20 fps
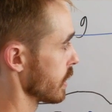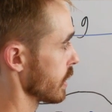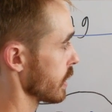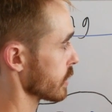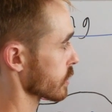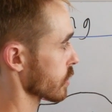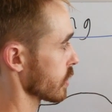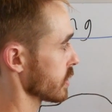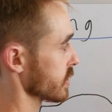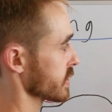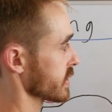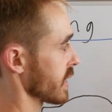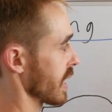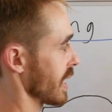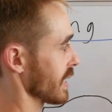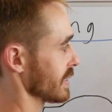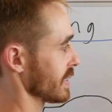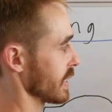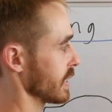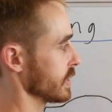is going to
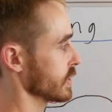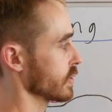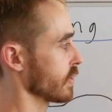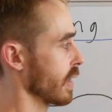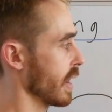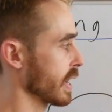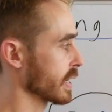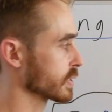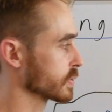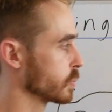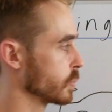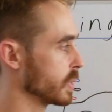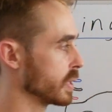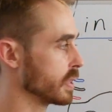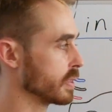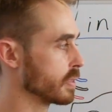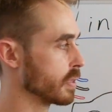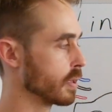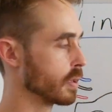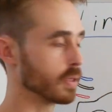start to interact
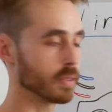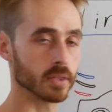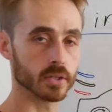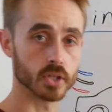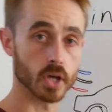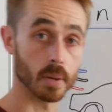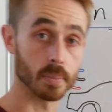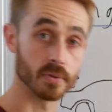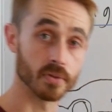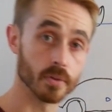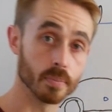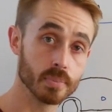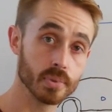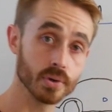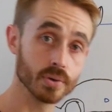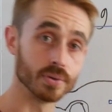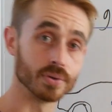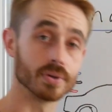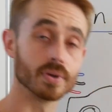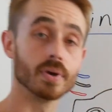with the top of the
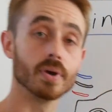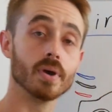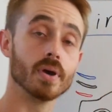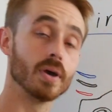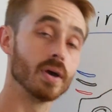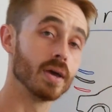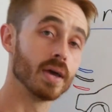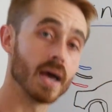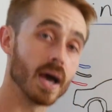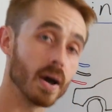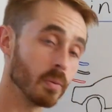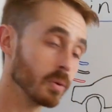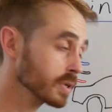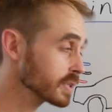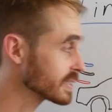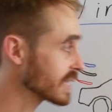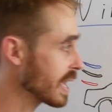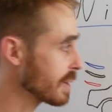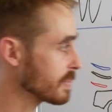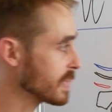boot. Now, what
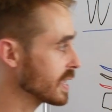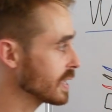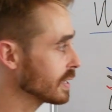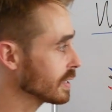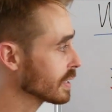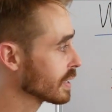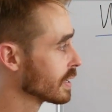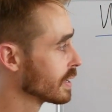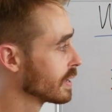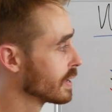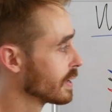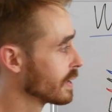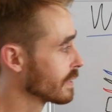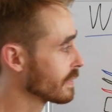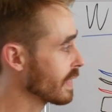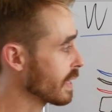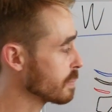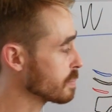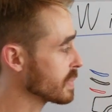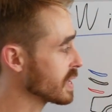does that mean?
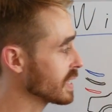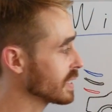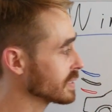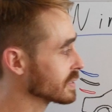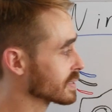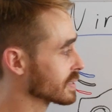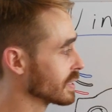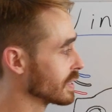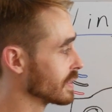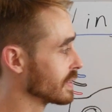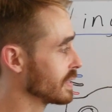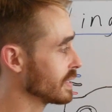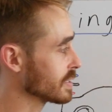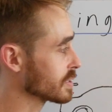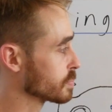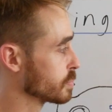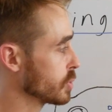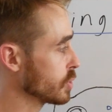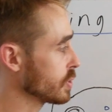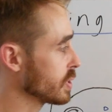That means that
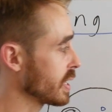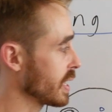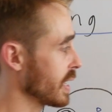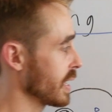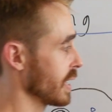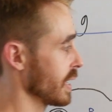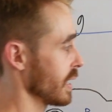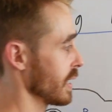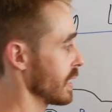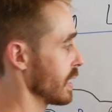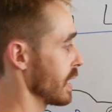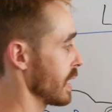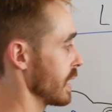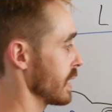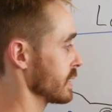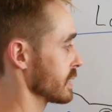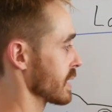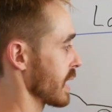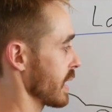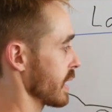this boot here
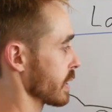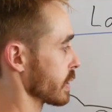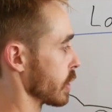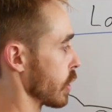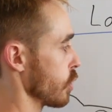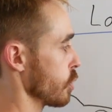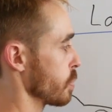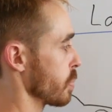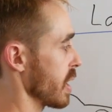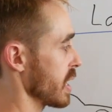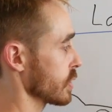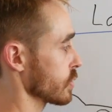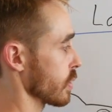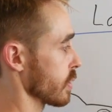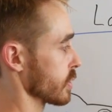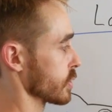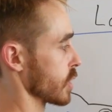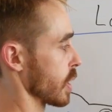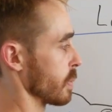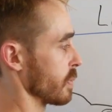is getting low pressure
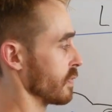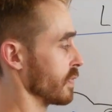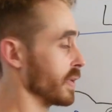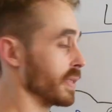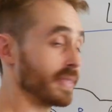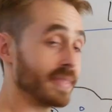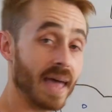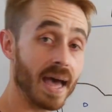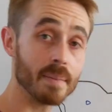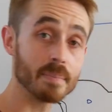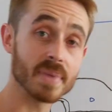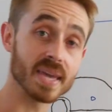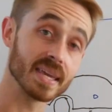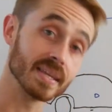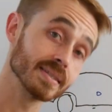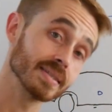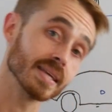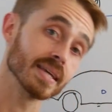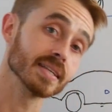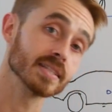on the top of it. That
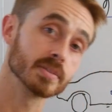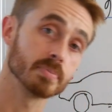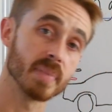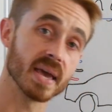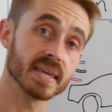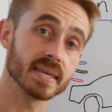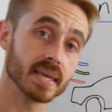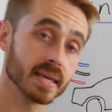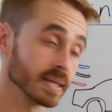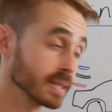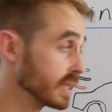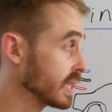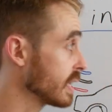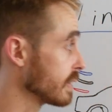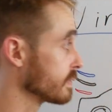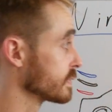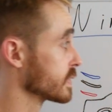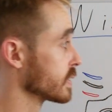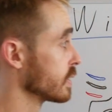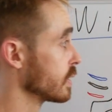means it's making
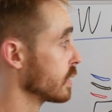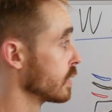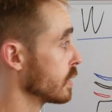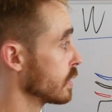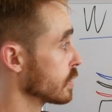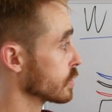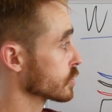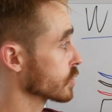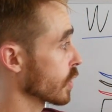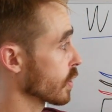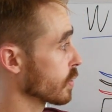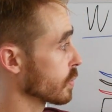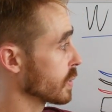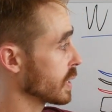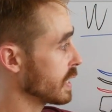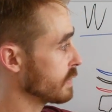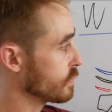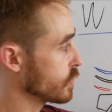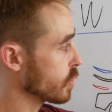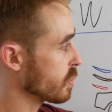lift. So
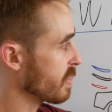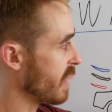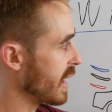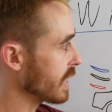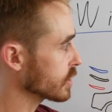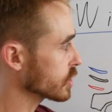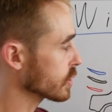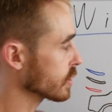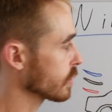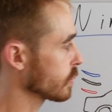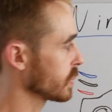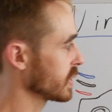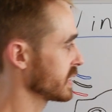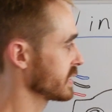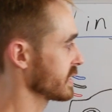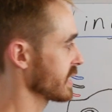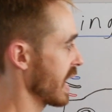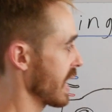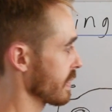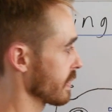if you imagine that we
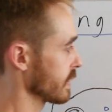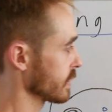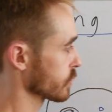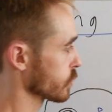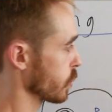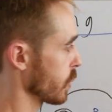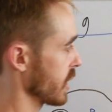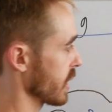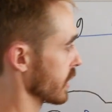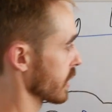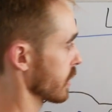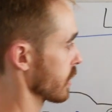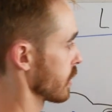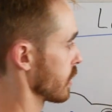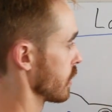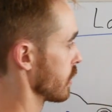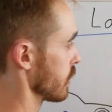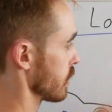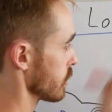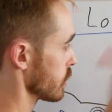sat this wing
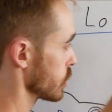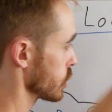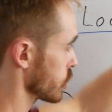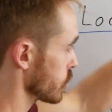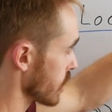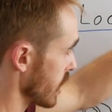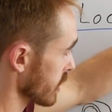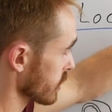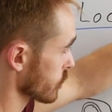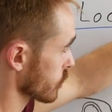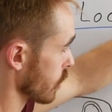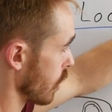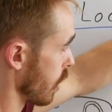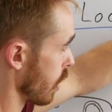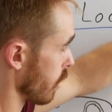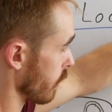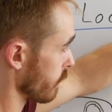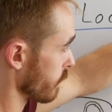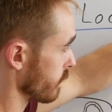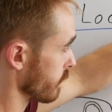just
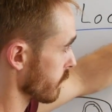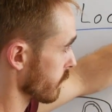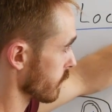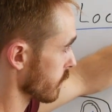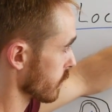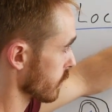off